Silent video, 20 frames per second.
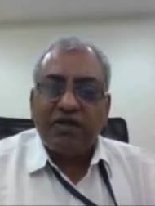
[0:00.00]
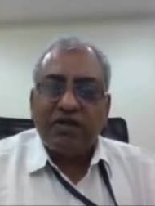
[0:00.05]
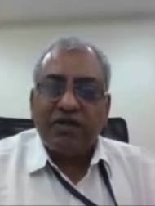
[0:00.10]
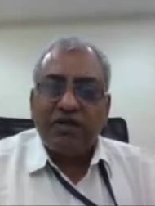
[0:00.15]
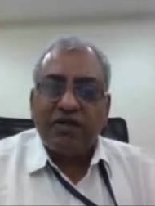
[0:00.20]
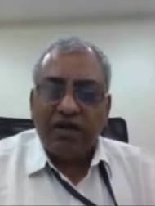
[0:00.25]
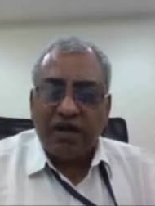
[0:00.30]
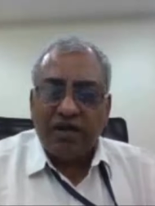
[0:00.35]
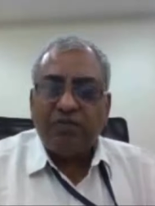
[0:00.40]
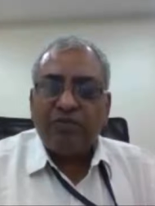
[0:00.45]
a
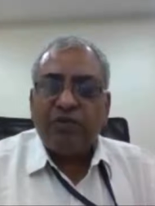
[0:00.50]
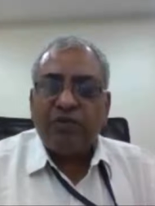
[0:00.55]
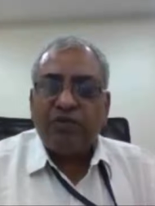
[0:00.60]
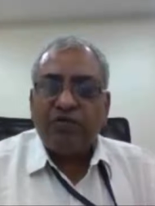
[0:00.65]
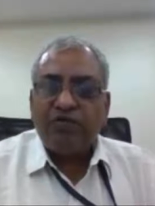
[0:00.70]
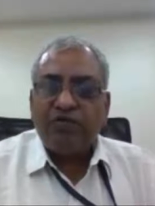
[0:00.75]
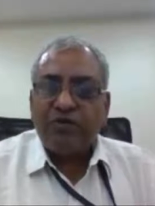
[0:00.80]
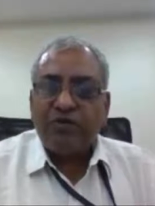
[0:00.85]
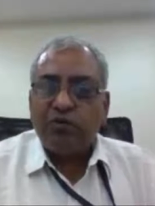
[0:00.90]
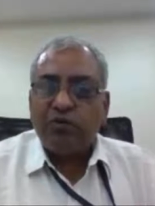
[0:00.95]
number
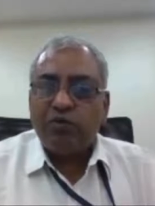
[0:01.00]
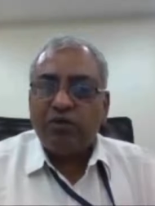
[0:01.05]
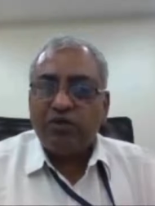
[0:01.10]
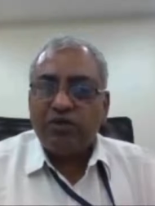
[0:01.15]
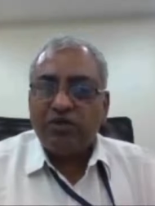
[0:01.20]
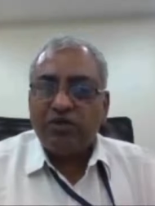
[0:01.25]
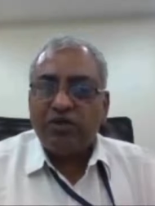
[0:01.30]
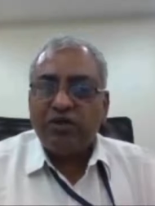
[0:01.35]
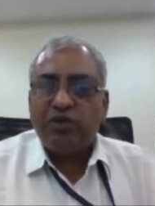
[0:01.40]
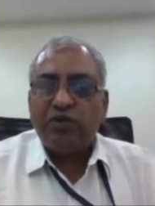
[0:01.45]
of
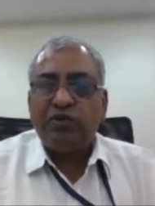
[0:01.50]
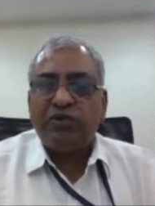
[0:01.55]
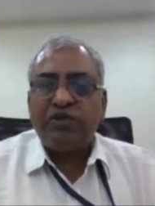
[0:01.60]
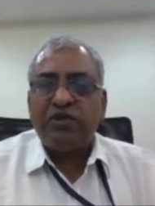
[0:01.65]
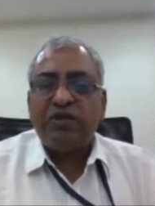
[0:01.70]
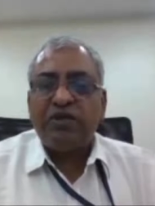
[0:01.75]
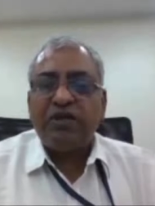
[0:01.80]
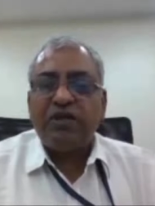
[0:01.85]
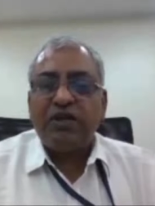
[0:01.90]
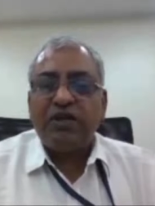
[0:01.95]
tools
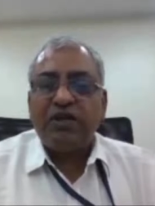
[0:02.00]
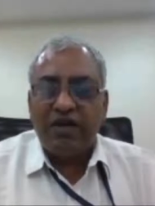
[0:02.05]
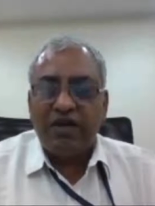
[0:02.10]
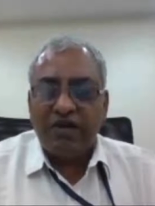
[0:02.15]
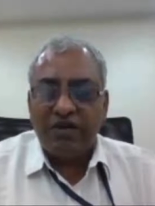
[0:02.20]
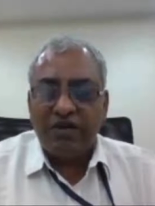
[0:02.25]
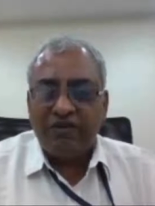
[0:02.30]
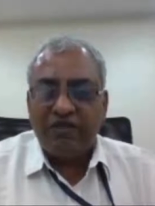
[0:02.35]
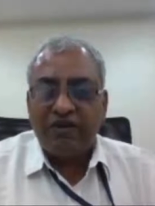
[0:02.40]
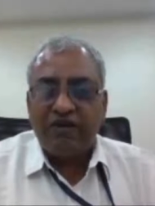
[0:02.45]
using
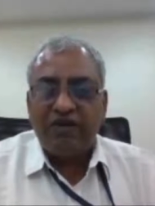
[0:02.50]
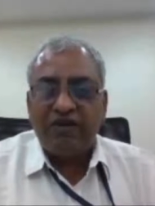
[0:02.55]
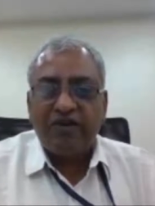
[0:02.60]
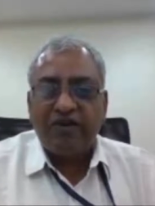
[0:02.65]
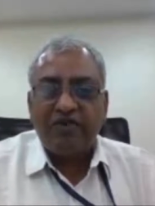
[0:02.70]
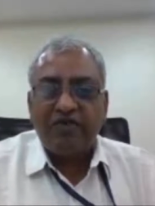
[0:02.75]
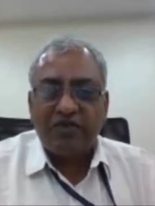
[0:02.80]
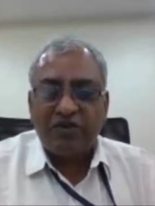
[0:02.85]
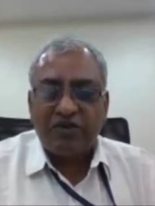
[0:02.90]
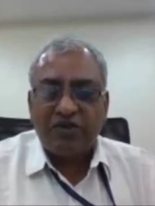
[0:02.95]
different
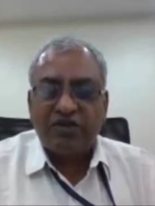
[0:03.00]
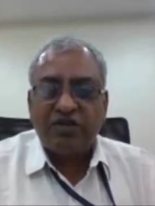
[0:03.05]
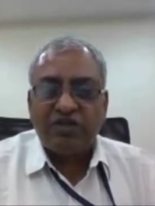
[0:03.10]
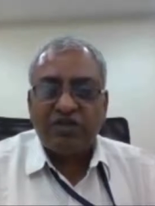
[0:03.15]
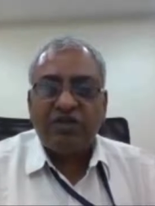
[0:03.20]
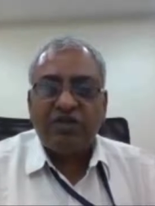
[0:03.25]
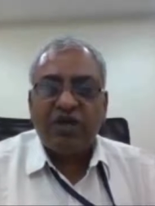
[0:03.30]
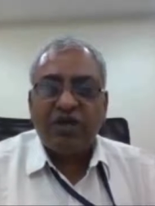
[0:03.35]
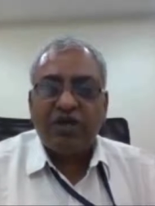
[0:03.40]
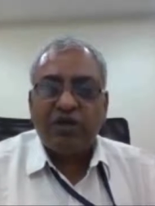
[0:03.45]
vision
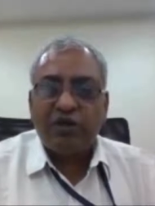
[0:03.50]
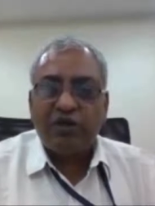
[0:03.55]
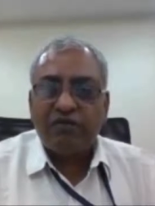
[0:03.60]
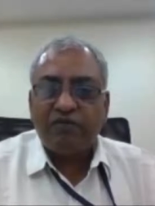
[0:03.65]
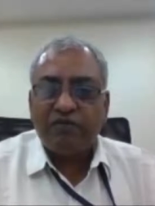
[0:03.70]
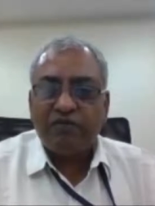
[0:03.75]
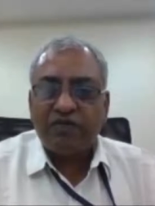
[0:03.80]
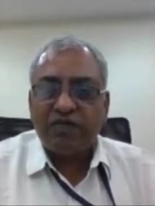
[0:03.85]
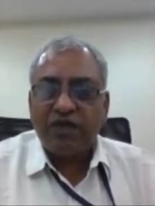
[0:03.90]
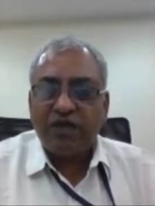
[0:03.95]

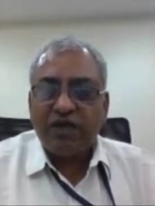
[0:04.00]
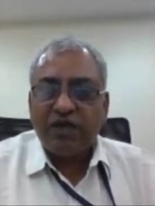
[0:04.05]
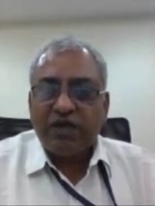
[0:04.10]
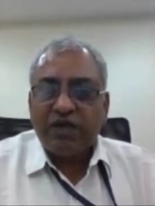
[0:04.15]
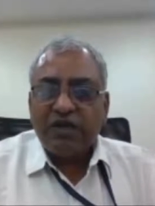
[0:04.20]
cutoffs